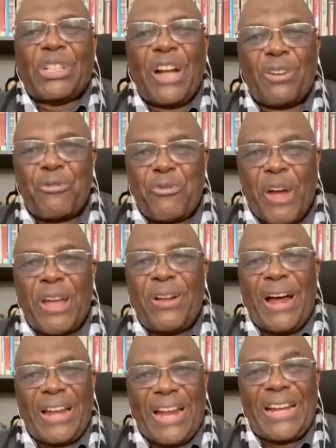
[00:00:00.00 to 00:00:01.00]
we shall
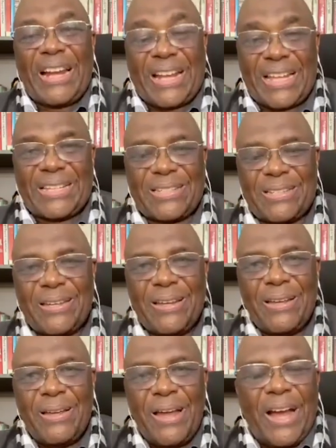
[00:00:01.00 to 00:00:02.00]
file another case
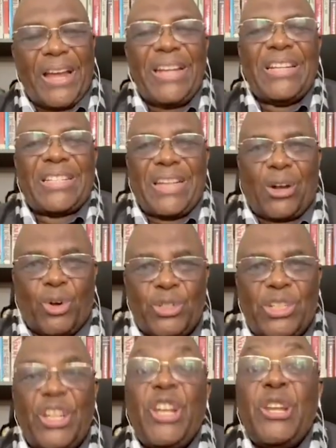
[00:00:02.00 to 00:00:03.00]
against
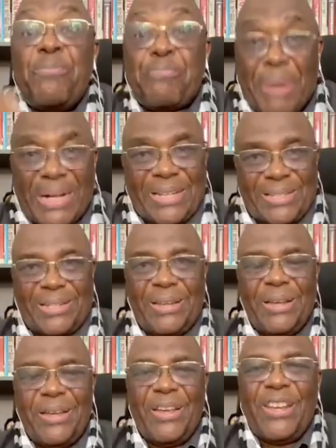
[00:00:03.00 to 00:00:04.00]
Sarkozy in Paris
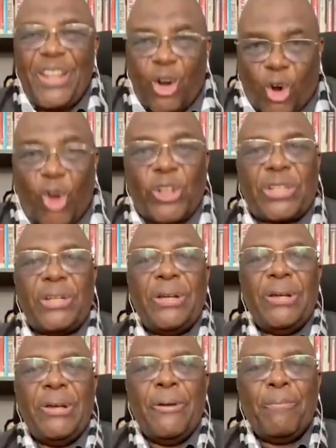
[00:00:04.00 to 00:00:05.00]
in the court
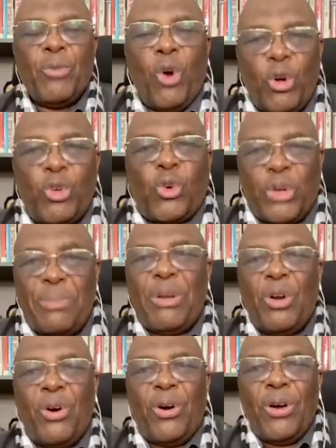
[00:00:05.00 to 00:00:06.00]
on
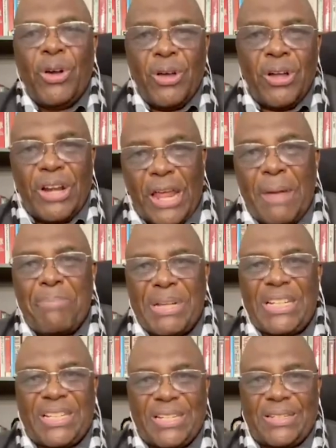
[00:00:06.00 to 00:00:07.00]
criminal
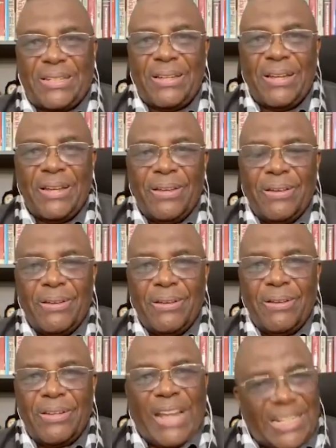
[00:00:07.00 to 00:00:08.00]
liabilities.
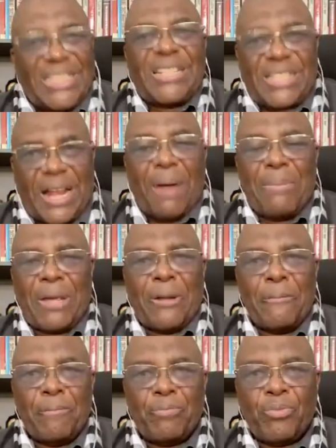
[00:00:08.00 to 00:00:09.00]
That is coming.
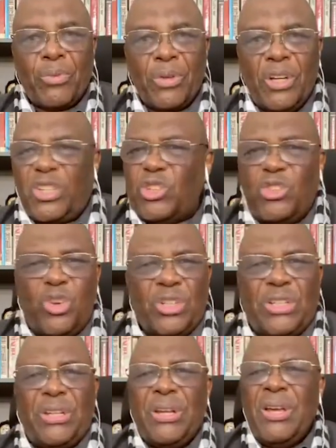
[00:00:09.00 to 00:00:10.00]
It is
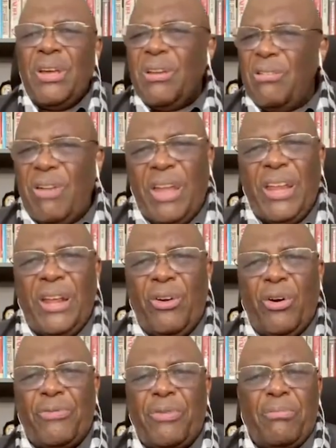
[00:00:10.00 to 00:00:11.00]
not any
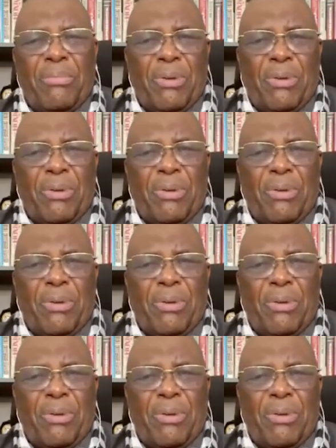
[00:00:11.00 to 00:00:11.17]
of